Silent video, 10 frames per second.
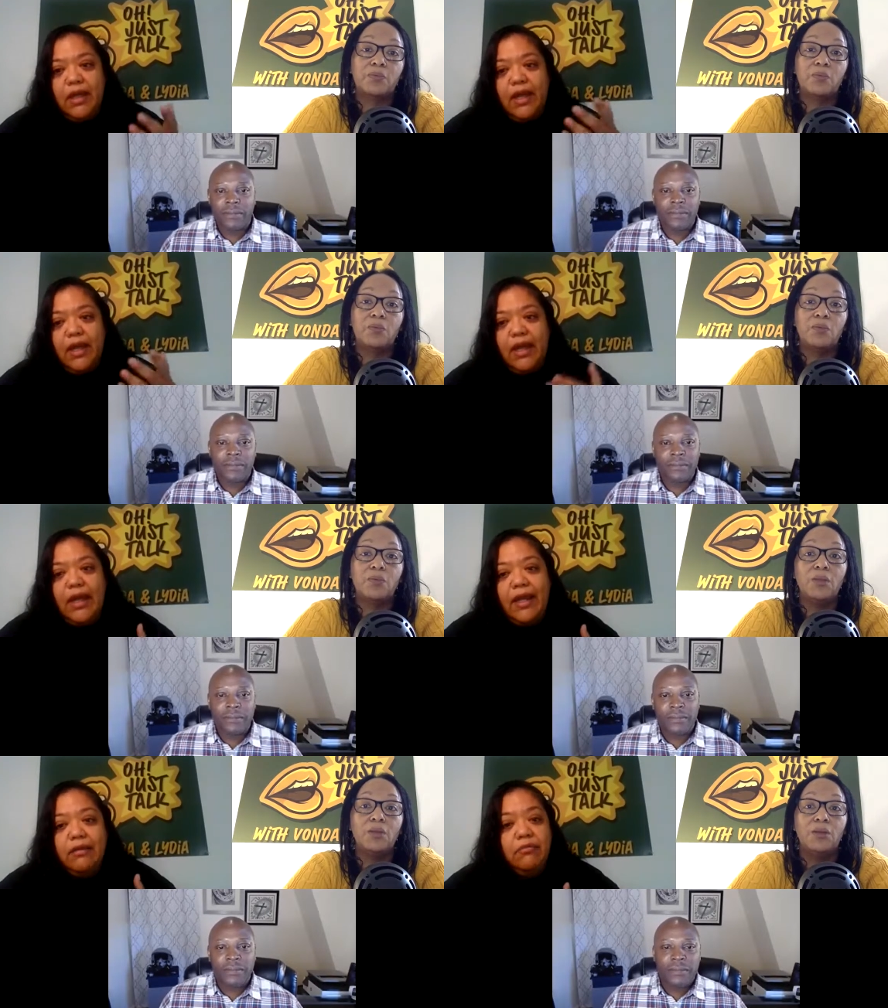
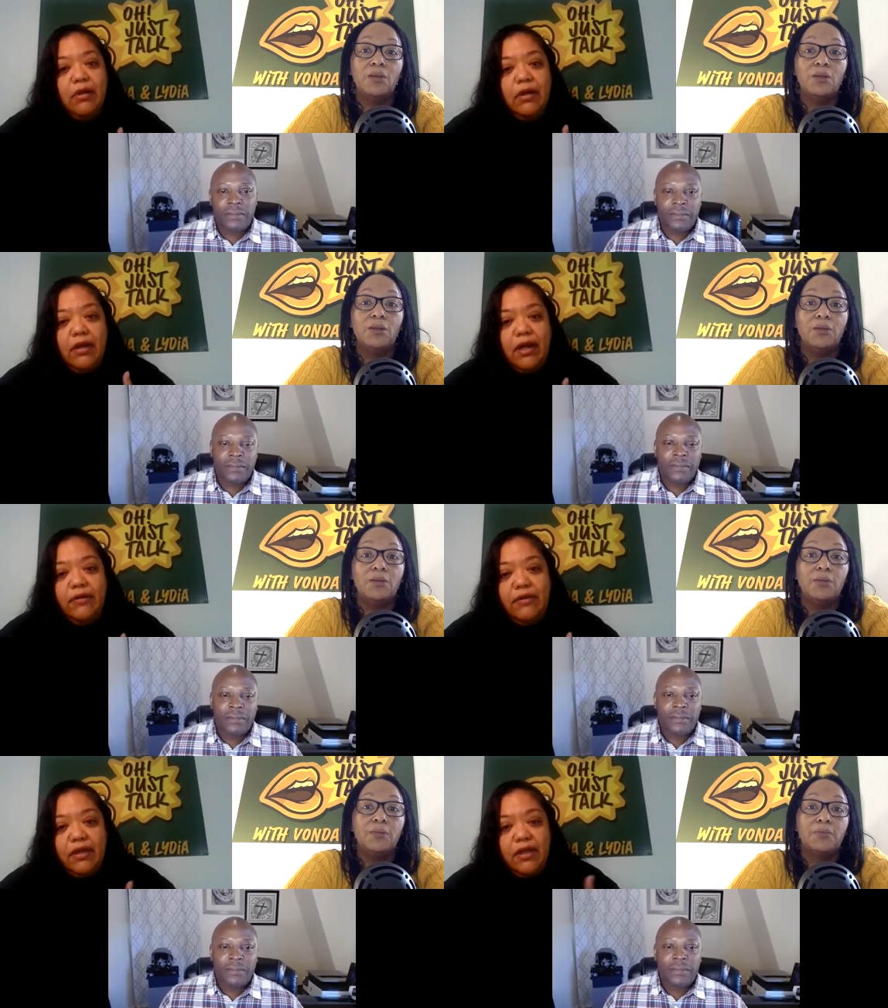Speaker 1: I I
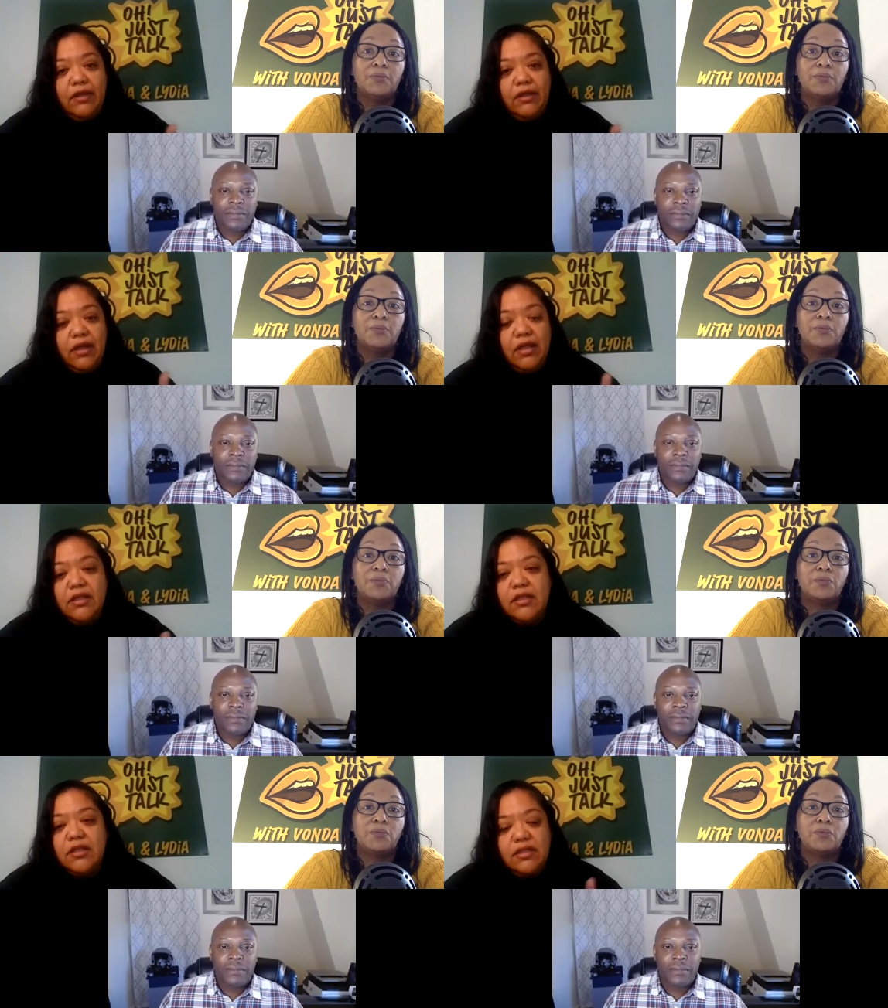and
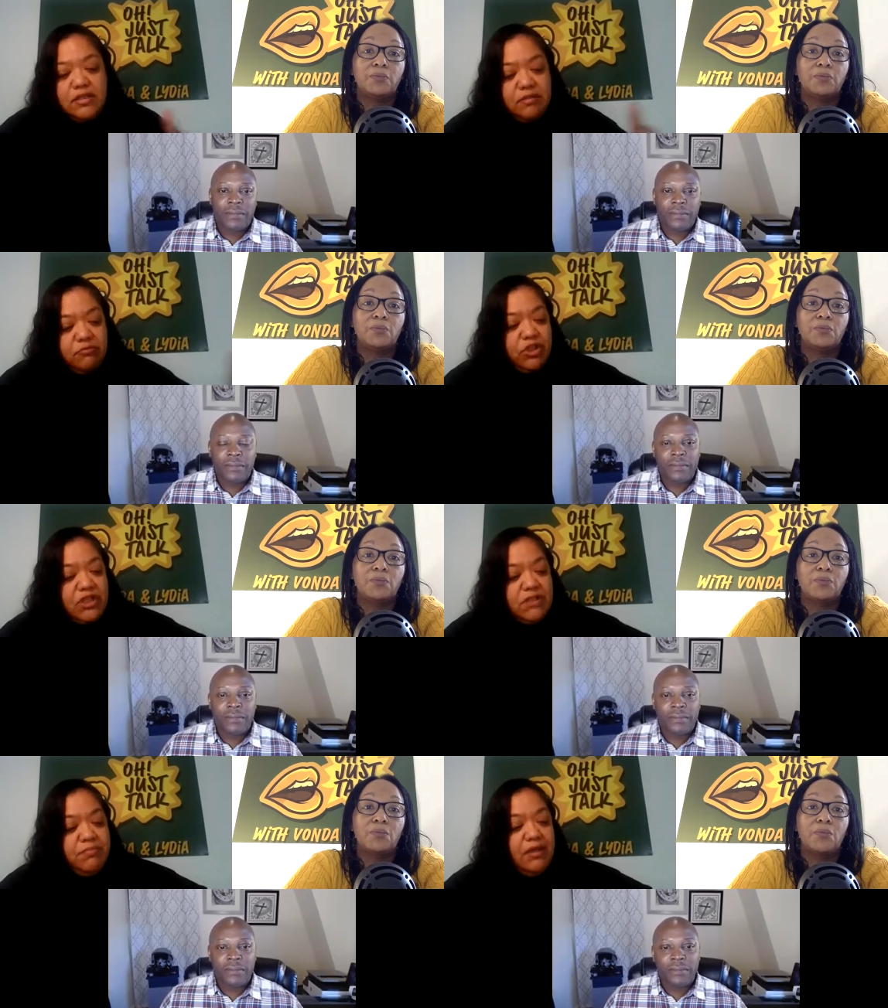and
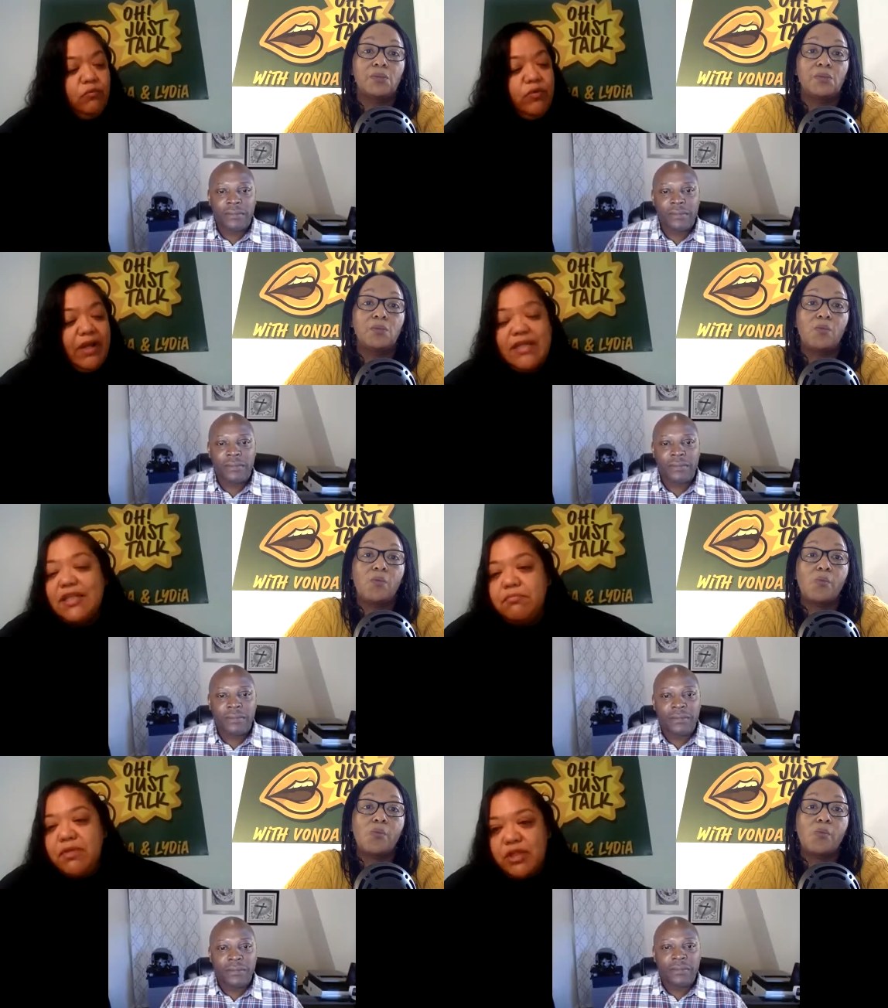just being when I
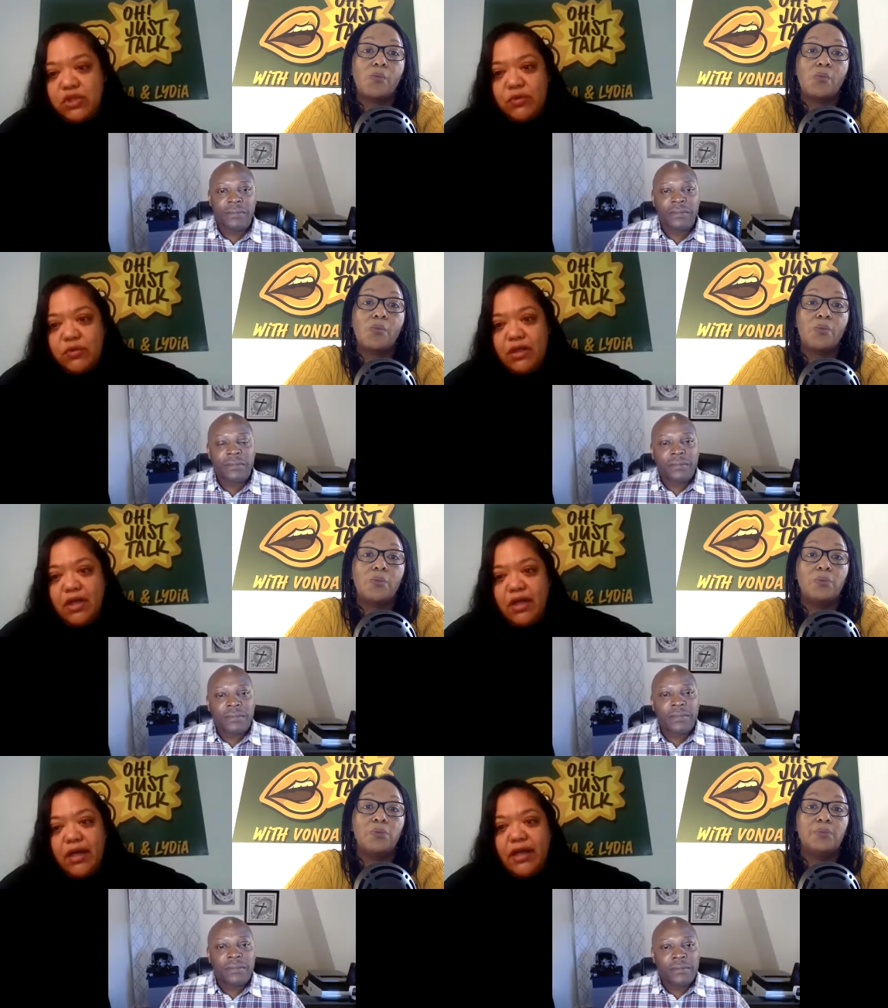did ministry,
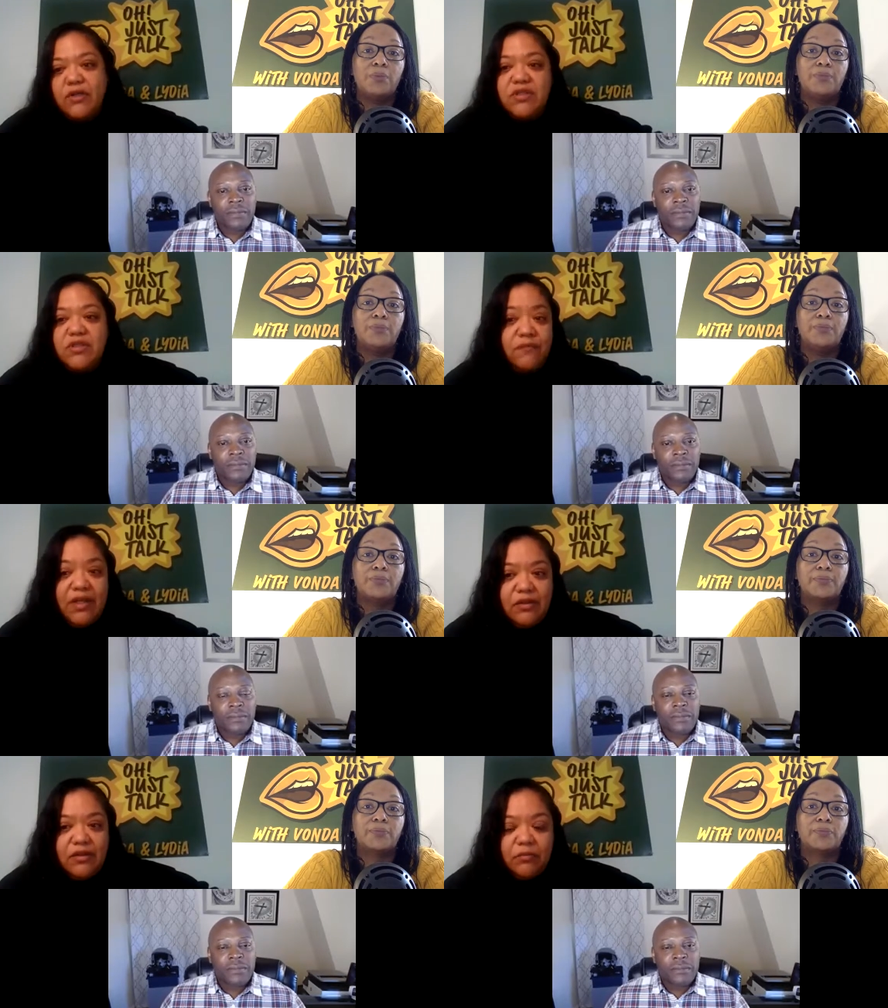I used to
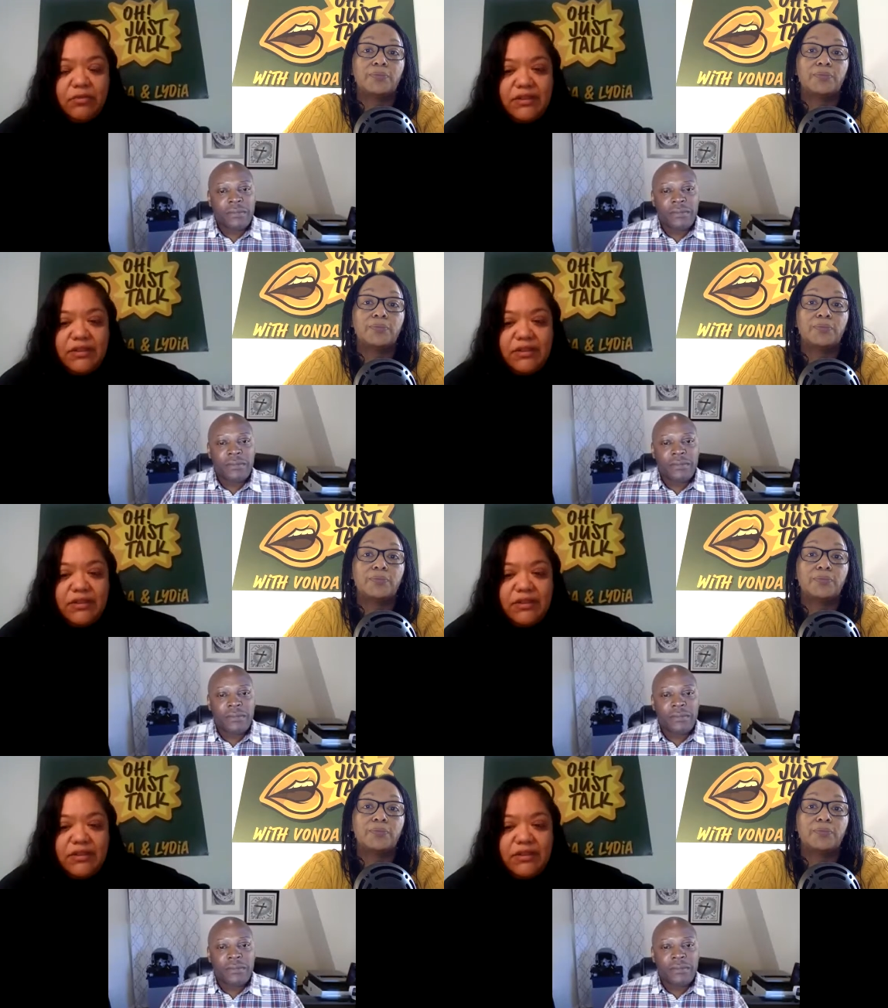feed the homeless.